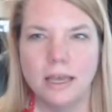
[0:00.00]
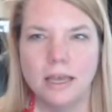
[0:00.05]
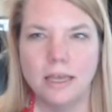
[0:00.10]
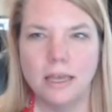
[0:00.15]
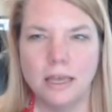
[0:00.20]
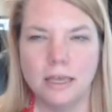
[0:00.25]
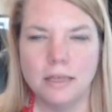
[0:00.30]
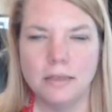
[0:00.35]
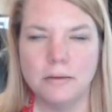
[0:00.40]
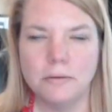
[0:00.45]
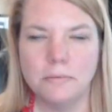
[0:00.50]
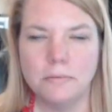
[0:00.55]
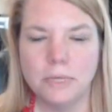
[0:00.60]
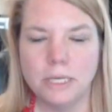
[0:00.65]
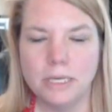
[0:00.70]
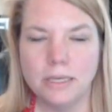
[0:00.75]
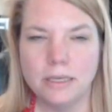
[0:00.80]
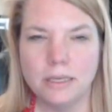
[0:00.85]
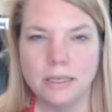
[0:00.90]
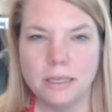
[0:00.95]

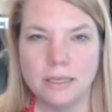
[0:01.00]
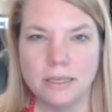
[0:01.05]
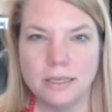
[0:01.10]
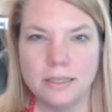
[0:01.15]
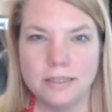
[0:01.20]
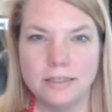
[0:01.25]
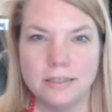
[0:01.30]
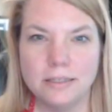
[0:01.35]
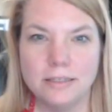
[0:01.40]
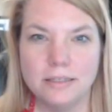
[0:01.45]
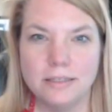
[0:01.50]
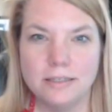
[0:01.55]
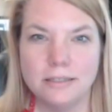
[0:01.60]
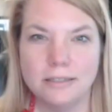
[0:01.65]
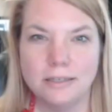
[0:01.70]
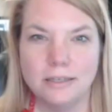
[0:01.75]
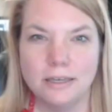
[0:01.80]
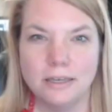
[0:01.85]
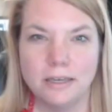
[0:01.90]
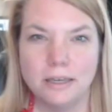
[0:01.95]
Again,
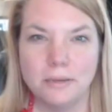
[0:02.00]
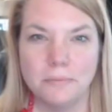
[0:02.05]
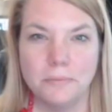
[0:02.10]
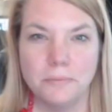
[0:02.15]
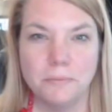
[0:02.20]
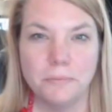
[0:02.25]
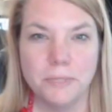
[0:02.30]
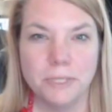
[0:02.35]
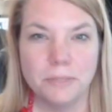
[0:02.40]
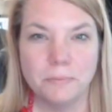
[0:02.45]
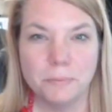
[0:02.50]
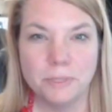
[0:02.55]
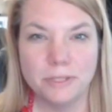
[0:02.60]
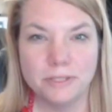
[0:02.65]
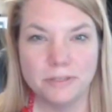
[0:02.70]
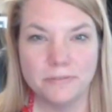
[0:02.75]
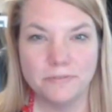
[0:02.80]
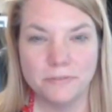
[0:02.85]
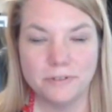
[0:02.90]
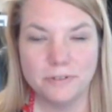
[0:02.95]
I'm a big
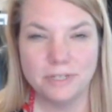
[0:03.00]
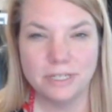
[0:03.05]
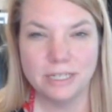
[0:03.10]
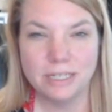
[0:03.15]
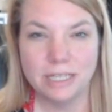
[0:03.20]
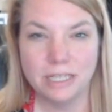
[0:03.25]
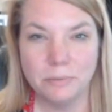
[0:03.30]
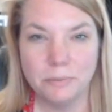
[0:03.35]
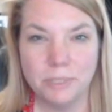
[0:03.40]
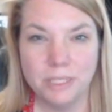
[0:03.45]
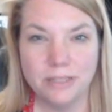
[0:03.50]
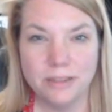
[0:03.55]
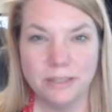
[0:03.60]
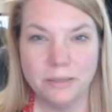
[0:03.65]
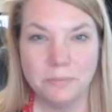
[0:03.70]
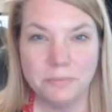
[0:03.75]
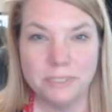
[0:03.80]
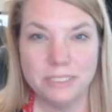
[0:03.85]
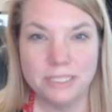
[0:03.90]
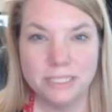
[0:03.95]
believer in keeping
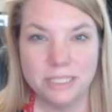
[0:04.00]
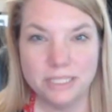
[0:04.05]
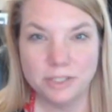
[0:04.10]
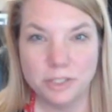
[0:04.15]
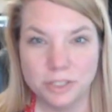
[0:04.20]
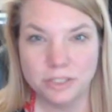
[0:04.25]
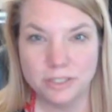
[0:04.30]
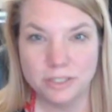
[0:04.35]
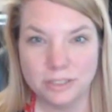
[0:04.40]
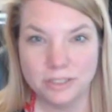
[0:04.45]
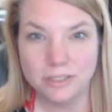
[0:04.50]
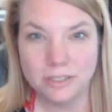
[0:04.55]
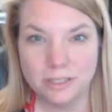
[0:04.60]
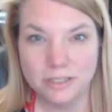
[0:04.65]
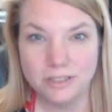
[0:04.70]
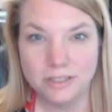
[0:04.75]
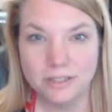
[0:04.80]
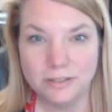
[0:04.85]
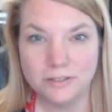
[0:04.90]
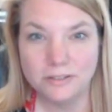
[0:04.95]
them
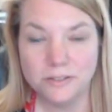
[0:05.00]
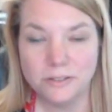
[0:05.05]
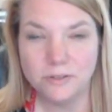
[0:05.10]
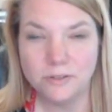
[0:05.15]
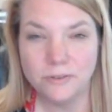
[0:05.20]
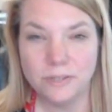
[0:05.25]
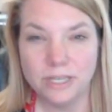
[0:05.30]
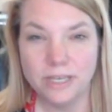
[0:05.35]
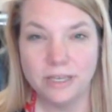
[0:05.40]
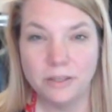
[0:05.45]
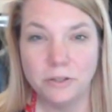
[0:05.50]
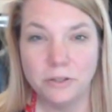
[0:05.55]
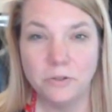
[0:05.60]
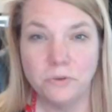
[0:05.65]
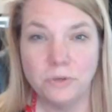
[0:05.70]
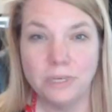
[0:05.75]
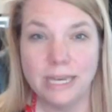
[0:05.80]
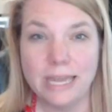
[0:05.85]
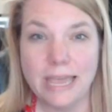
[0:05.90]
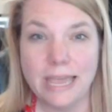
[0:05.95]
digital so that you
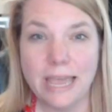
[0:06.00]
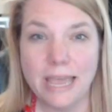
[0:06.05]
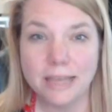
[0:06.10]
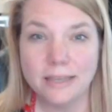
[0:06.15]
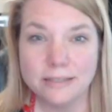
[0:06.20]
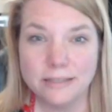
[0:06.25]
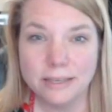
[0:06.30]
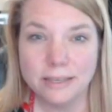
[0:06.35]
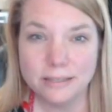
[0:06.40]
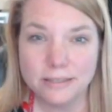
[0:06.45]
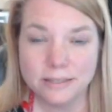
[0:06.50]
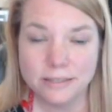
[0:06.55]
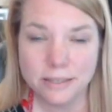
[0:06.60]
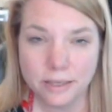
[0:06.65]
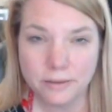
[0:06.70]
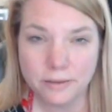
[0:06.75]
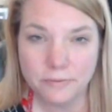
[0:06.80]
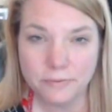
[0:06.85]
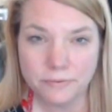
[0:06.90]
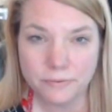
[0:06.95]
can access
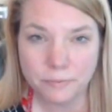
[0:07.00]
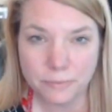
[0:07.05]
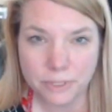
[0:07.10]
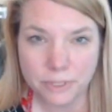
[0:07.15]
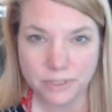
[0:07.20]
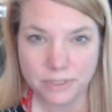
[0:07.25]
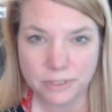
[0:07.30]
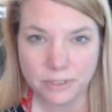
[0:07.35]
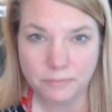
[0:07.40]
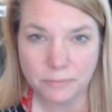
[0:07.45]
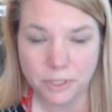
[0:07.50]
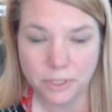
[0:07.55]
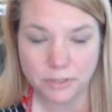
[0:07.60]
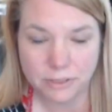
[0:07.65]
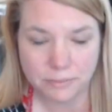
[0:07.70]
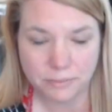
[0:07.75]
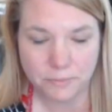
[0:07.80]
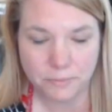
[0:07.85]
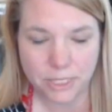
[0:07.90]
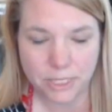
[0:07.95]
them from
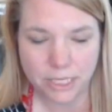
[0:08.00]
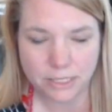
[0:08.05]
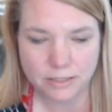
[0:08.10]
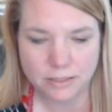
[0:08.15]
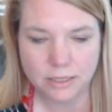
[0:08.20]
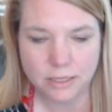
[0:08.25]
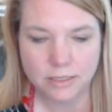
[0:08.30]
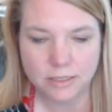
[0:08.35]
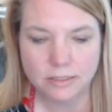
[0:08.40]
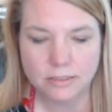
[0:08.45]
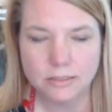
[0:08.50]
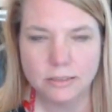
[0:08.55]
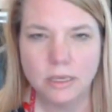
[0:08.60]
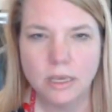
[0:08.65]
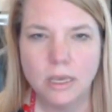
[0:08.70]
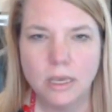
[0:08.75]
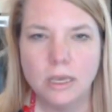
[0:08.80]
multiple places.